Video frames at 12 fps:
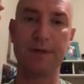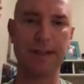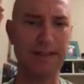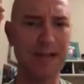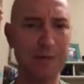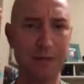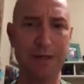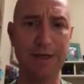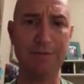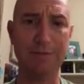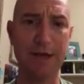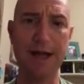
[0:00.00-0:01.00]
Like that's when you
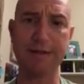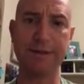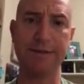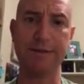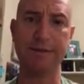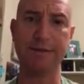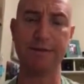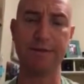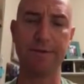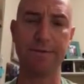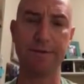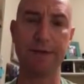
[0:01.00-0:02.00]
need to practice.
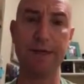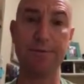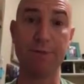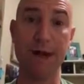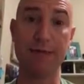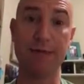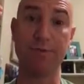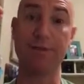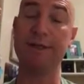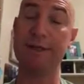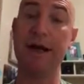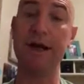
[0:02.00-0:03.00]
You need to practice
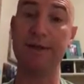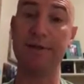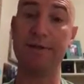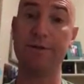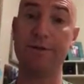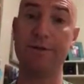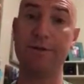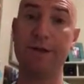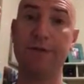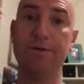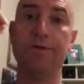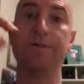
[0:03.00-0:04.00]
when you're tired. You know,
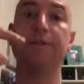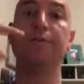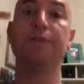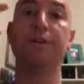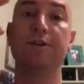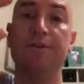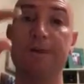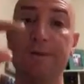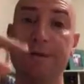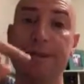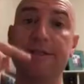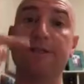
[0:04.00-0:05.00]
can you still can you
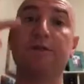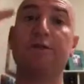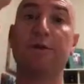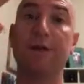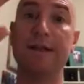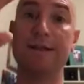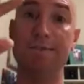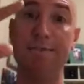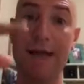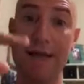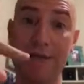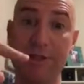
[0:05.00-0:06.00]
develop that skill where it is a
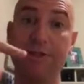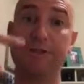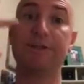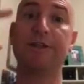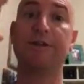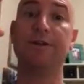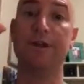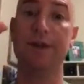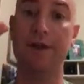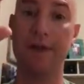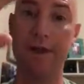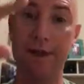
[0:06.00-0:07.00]
master skill
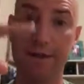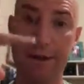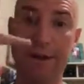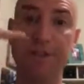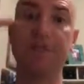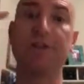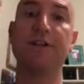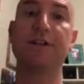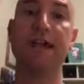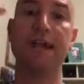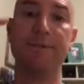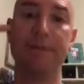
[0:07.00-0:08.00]
that it
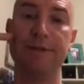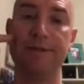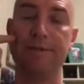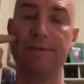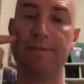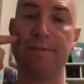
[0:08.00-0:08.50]
just happens.